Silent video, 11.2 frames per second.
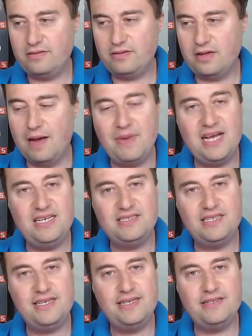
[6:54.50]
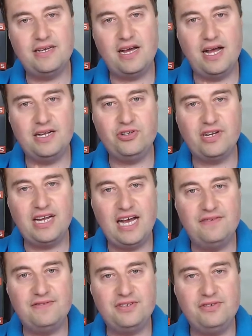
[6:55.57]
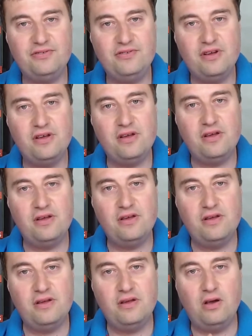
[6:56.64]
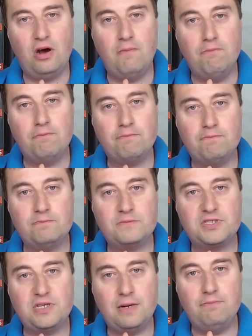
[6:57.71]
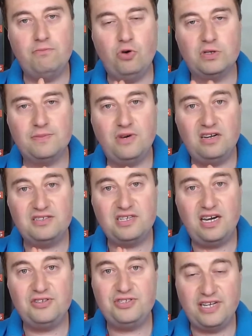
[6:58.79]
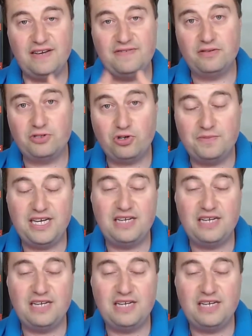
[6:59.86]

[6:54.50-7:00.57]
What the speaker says: amazing, and you're going to have to, on some more demanding titles, you're going to have to drop down to